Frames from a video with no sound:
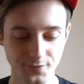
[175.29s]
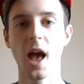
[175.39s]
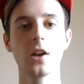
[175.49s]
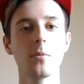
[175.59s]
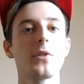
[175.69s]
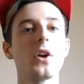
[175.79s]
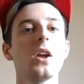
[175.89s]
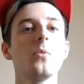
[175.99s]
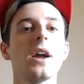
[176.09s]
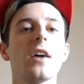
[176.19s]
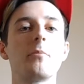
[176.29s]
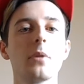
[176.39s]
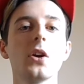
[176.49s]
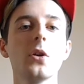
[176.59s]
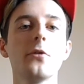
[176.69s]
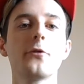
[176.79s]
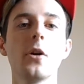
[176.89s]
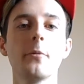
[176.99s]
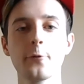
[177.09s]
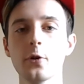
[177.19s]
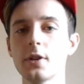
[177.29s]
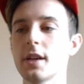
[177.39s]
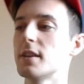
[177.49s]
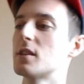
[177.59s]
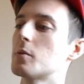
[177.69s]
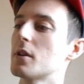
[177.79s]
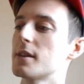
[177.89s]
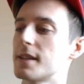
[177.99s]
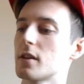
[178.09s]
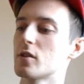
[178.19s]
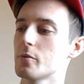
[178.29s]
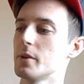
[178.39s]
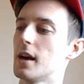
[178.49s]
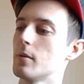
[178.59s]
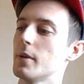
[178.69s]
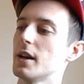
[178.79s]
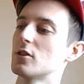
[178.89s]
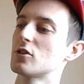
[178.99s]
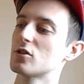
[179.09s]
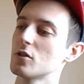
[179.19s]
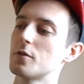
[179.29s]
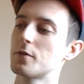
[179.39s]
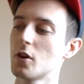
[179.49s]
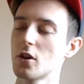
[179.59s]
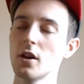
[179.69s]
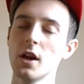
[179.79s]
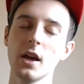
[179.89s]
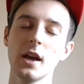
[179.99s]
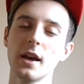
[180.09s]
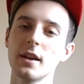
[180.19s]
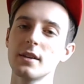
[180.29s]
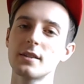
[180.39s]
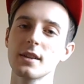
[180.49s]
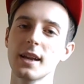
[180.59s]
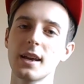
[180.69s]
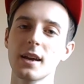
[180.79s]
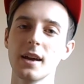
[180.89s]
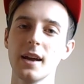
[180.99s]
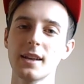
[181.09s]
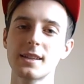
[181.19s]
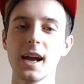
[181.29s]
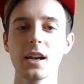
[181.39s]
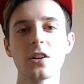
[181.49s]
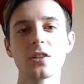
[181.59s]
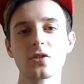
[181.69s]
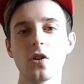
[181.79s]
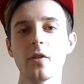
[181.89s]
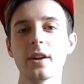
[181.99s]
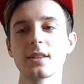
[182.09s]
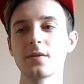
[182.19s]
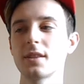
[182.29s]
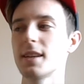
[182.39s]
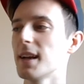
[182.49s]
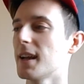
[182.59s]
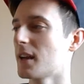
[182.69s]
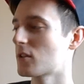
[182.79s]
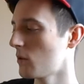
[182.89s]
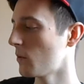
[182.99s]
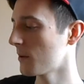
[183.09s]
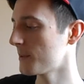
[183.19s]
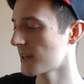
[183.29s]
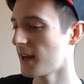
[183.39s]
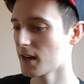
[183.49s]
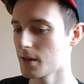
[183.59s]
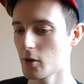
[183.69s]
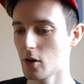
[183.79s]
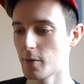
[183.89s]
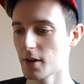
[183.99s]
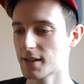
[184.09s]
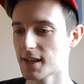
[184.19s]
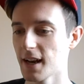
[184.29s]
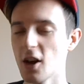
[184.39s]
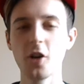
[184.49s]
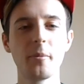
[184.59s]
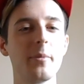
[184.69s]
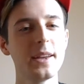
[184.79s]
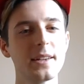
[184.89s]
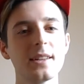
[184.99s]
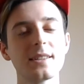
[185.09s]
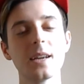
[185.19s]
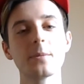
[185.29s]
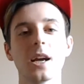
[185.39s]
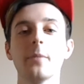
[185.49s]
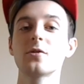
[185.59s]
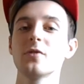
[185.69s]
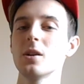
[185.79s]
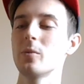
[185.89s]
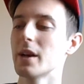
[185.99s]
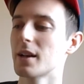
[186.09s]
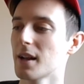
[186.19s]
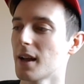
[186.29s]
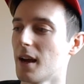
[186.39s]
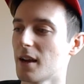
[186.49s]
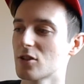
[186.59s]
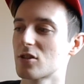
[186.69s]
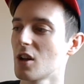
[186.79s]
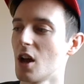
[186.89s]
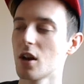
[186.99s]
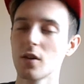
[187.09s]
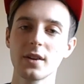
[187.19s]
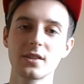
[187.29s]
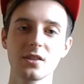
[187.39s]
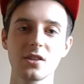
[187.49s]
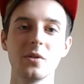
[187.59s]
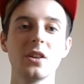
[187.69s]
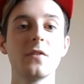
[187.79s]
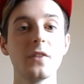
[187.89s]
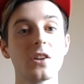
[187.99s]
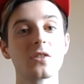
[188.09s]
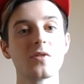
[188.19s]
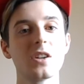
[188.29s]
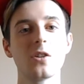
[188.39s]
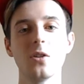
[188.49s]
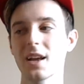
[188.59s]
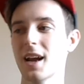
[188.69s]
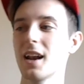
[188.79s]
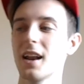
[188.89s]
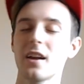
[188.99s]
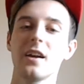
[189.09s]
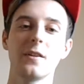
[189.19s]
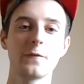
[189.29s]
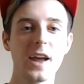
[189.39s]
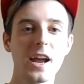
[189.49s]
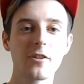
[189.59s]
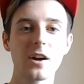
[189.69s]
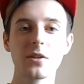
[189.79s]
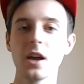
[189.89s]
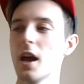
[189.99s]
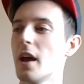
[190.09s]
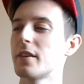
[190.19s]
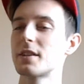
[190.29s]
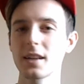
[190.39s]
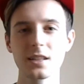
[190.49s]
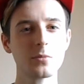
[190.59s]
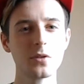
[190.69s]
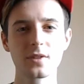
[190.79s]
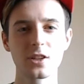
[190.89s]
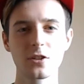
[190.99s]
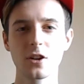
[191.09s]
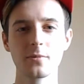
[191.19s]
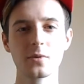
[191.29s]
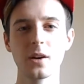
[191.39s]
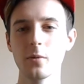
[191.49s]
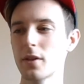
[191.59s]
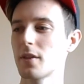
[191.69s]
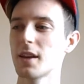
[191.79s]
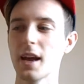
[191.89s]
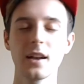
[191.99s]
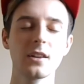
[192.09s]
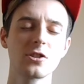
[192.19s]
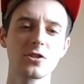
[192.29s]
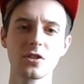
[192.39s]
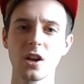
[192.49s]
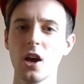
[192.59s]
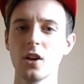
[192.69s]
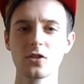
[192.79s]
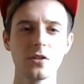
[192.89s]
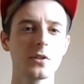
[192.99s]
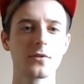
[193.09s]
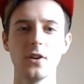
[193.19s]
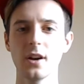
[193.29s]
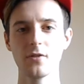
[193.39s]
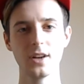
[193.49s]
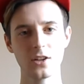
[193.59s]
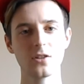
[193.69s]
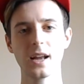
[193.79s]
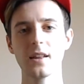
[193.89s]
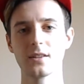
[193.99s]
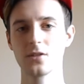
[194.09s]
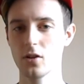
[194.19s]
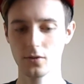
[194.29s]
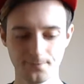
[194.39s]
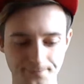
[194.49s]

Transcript: And number thirteen we have Blue from FROOT, and this is one of the singles from the album, and it's just so fun, and like it's kind a story as if to say like, I don't want to be sad anymore, but it's kind of upbeat at the same time. It's really weird. Like, I just love listening to it, and the video is really cool. They're kind of like at a fairground, the dance moves that she comes out with at the end. It's just so much fun. I really do like this song.